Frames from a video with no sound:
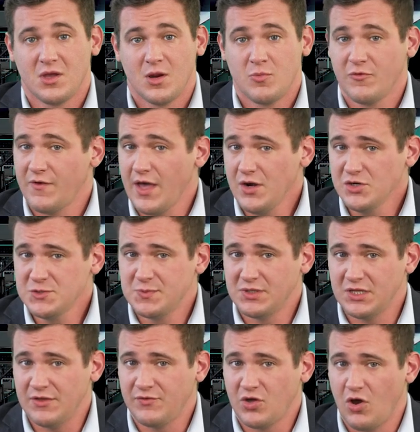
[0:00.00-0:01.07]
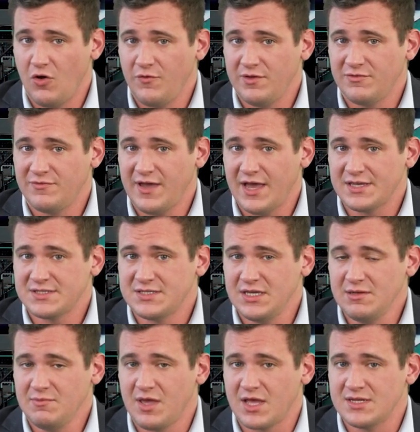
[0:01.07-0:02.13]
Providers believe COVID
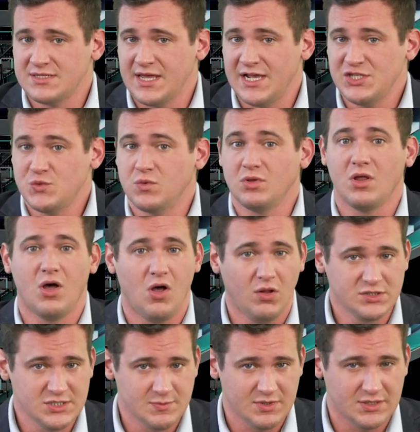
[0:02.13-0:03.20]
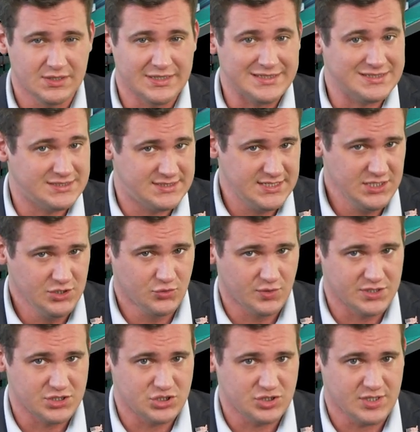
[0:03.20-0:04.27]
vaccine mandates will ultimately
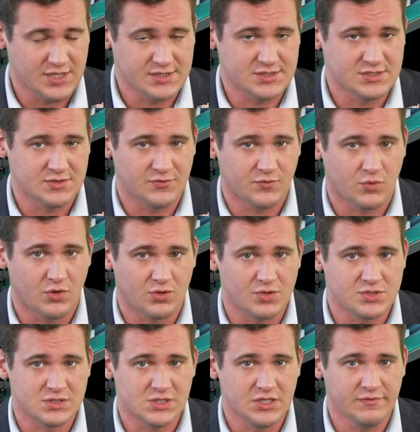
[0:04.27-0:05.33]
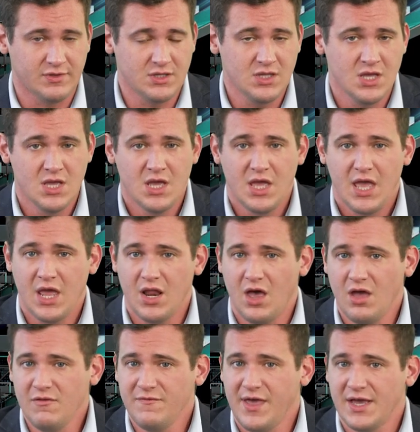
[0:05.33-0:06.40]
decrease chances of workers leaving and
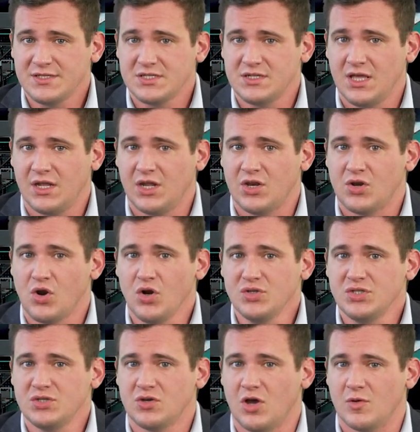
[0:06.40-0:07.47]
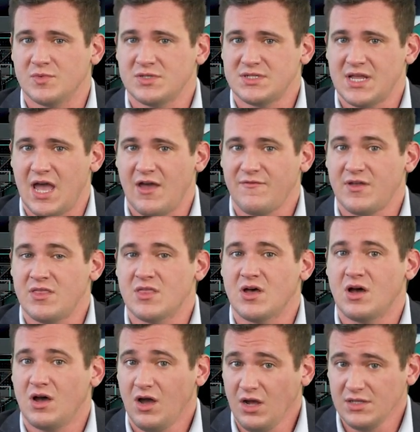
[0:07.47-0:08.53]
unvaccinated nursing home staff in the
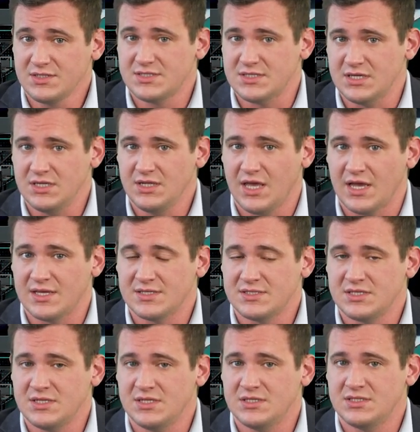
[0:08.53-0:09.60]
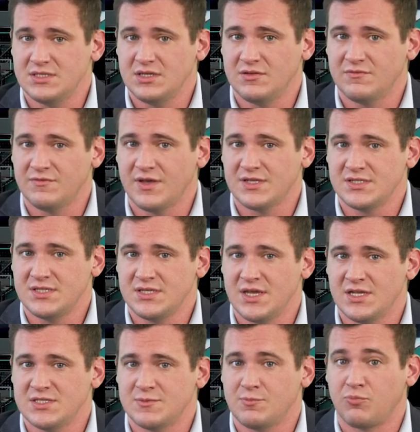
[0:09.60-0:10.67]
hot seat as CDC
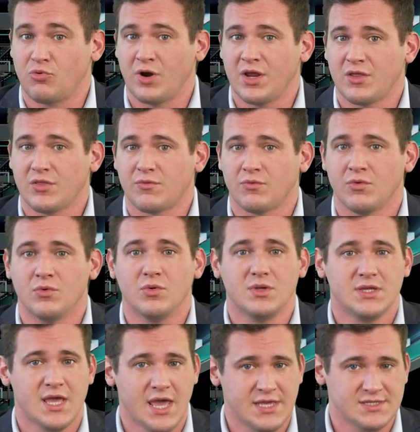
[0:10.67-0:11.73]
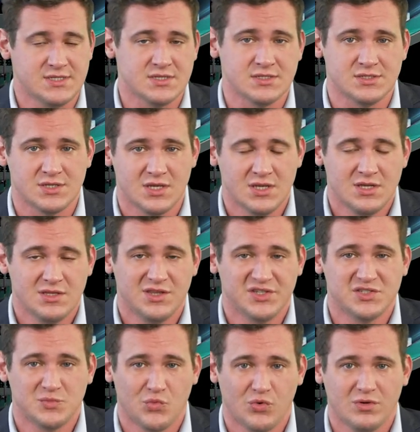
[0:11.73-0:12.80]
investigates breakthrough cases.
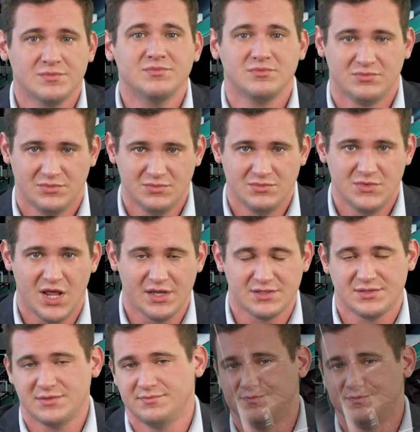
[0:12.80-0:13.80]
This and more next.